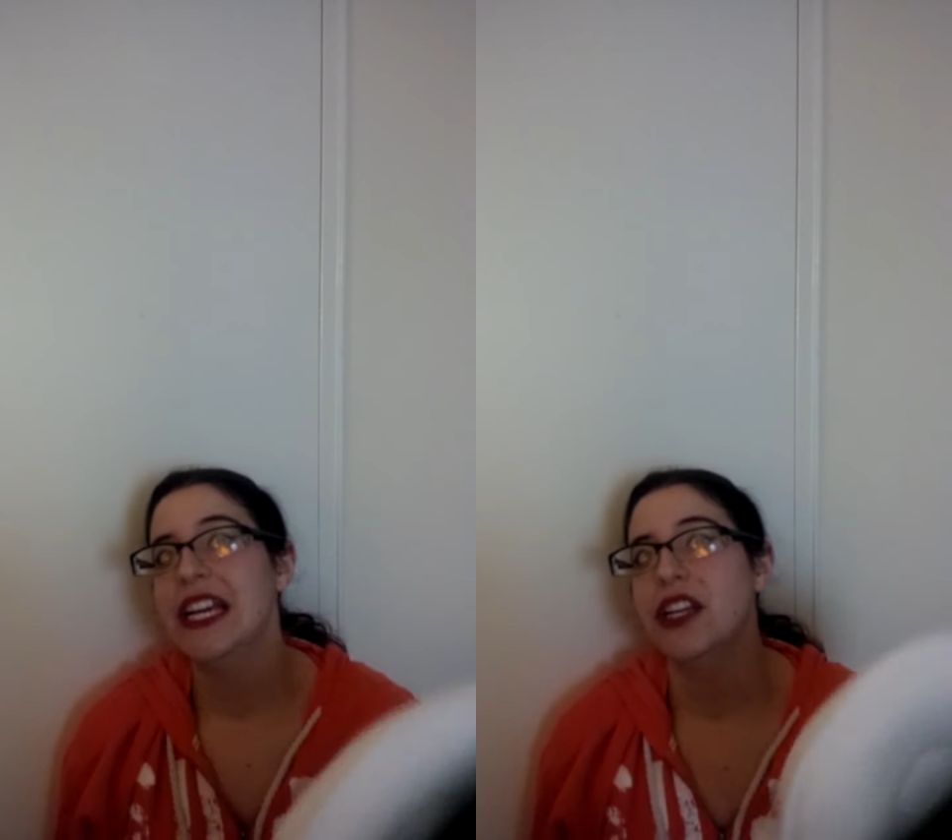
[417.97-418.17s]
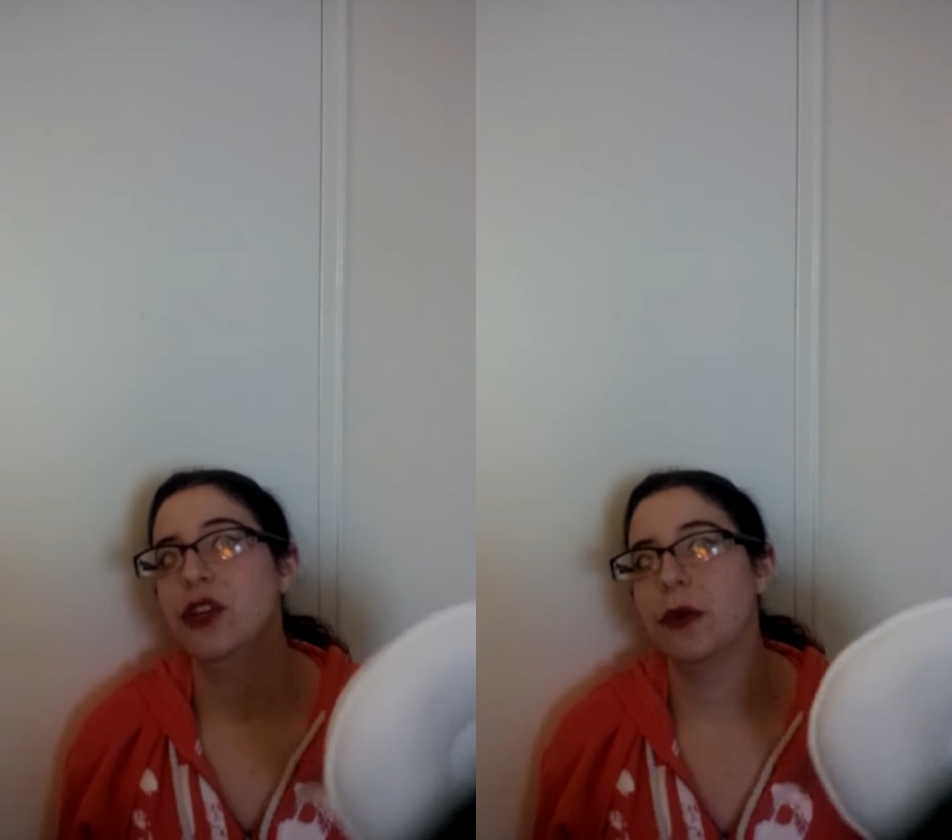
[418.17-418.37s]

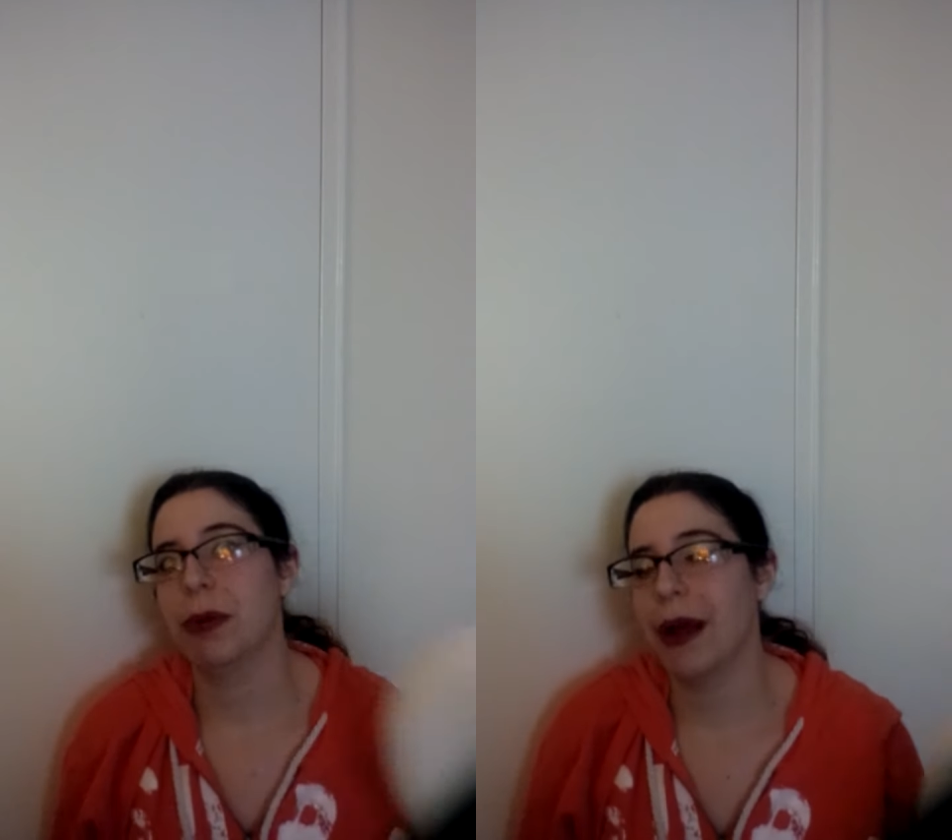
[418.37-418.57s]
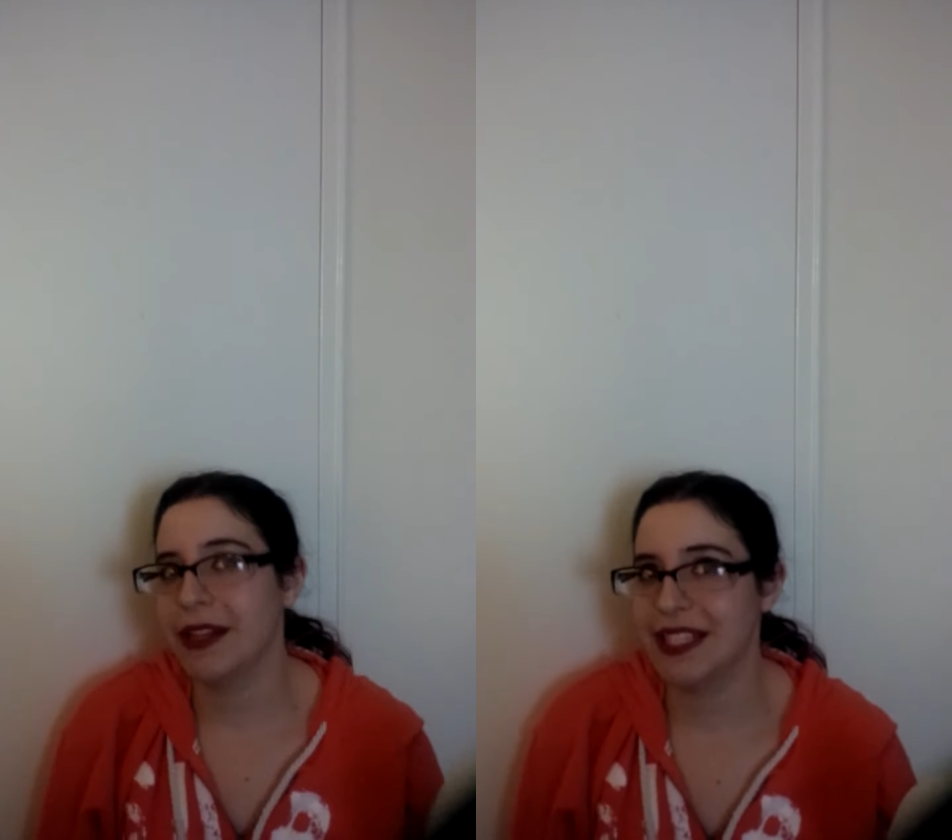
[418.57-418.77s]
you would
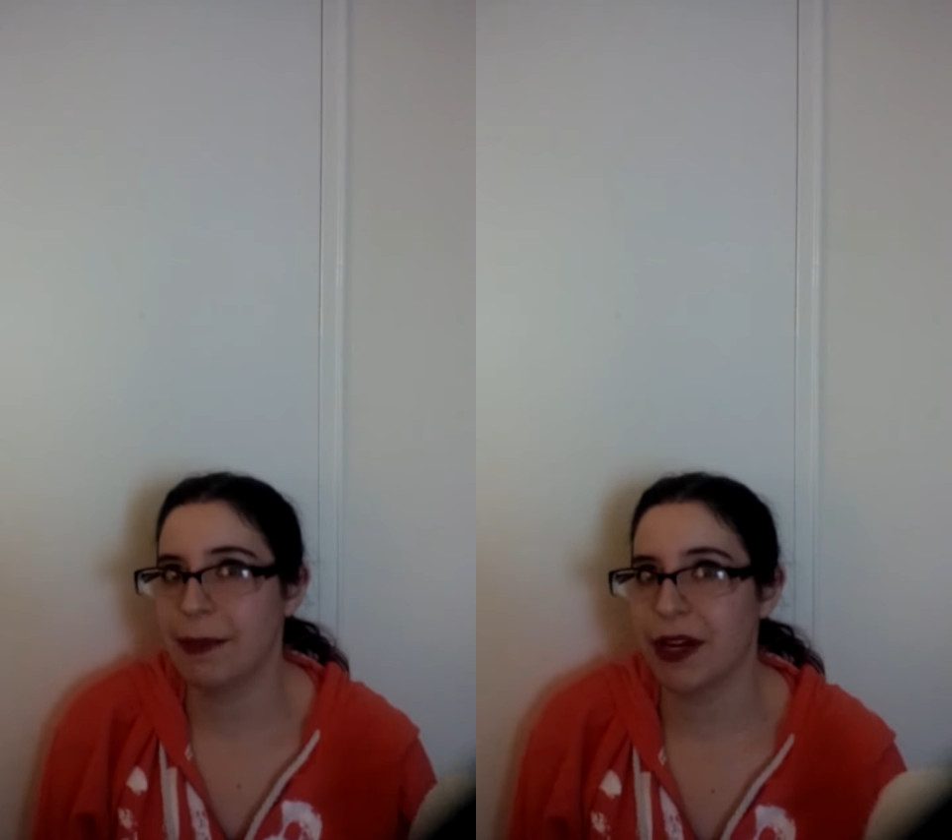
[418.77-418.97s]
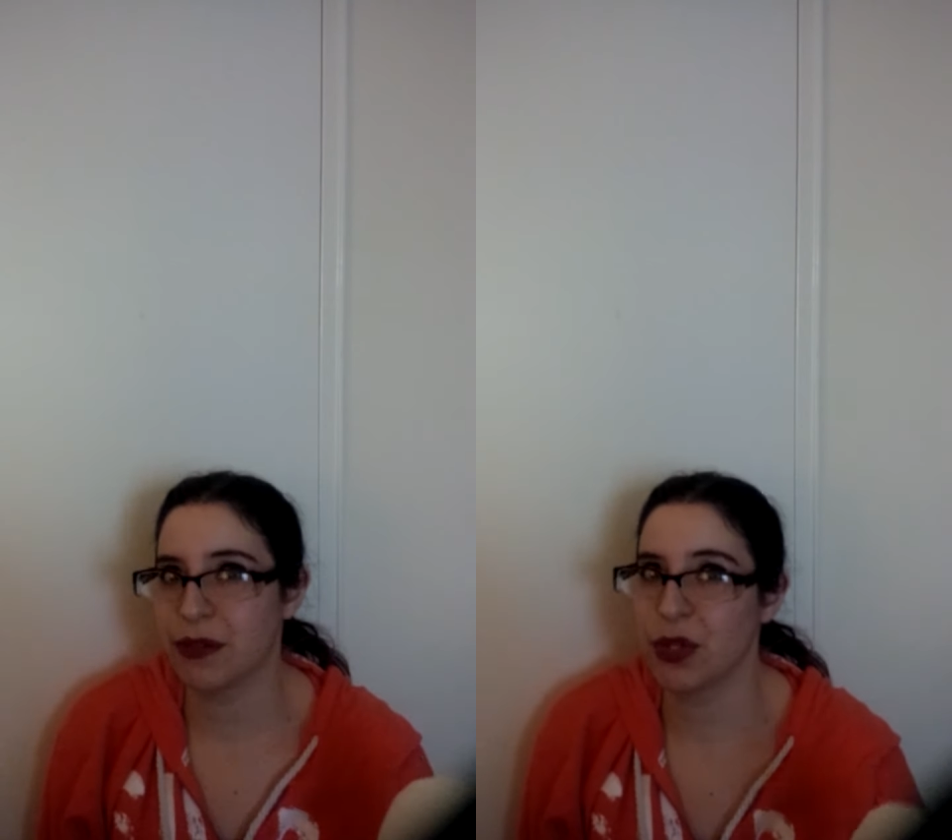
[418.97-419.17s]
probably see
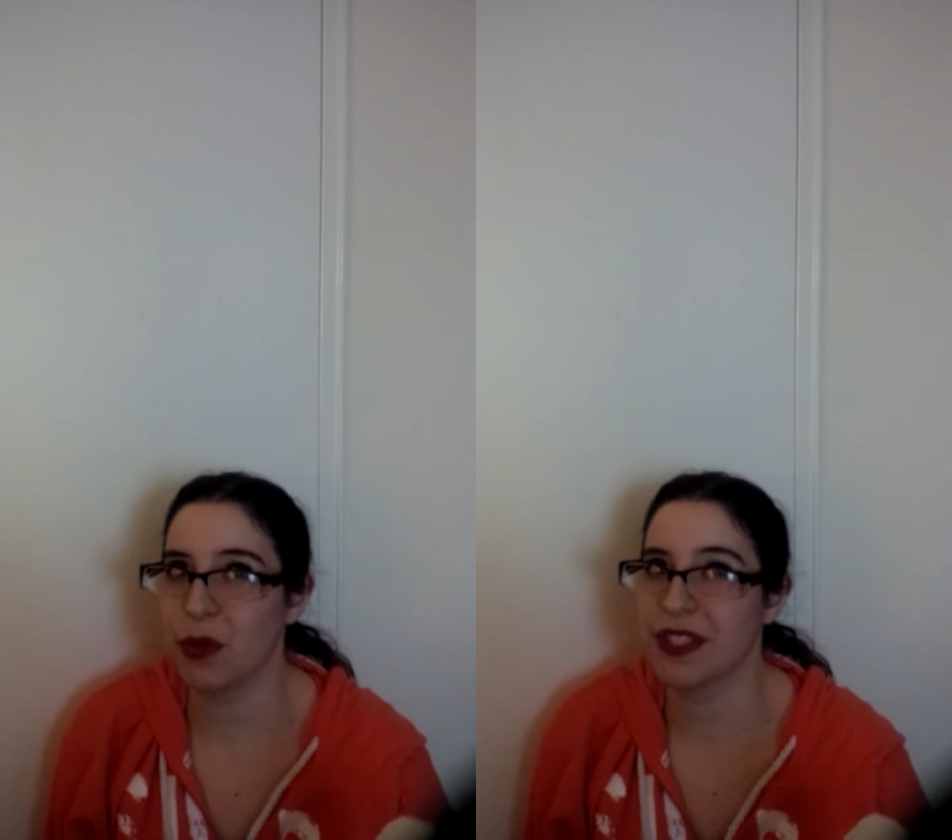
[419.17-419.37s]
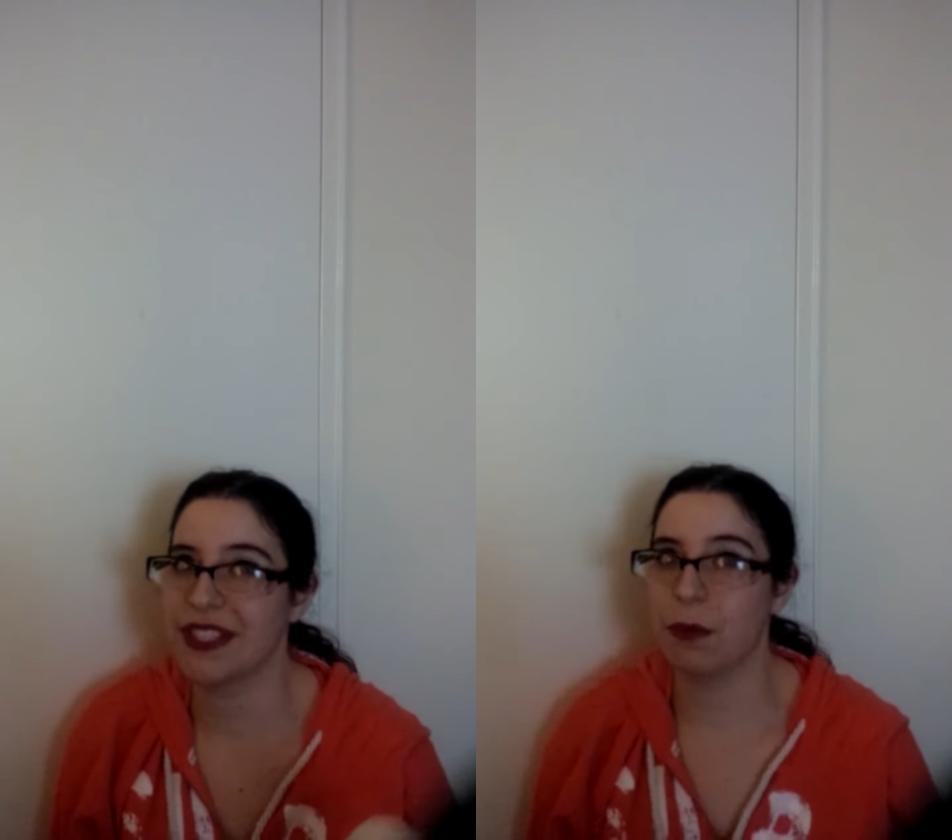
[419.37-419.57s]
better
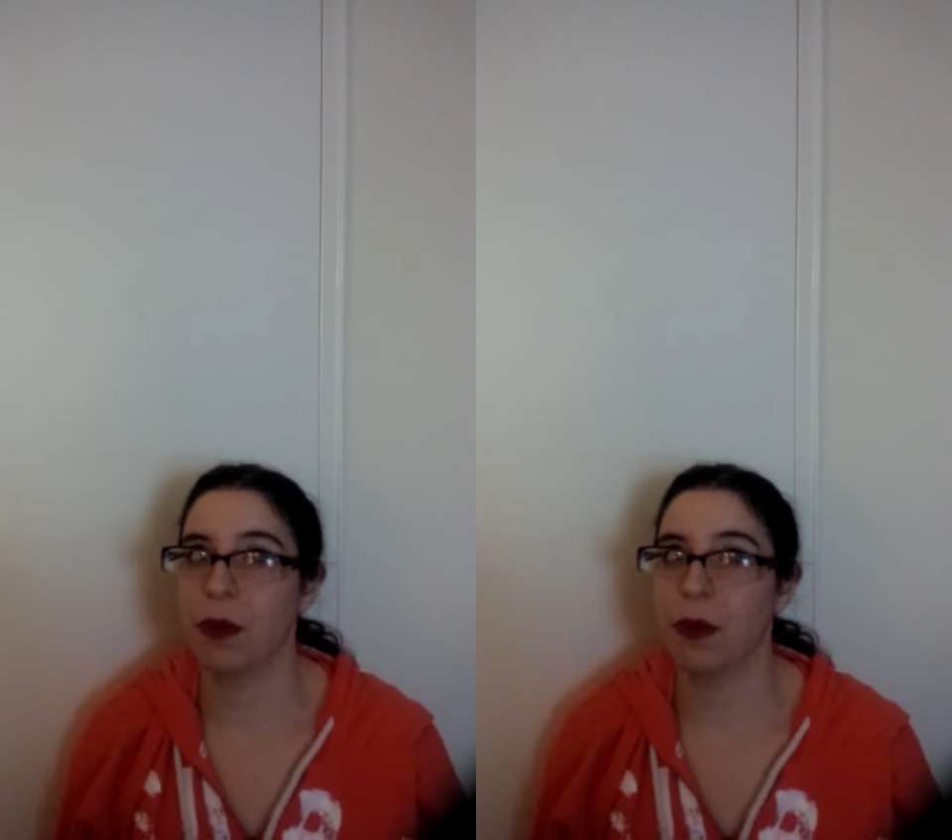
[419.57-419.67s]
results than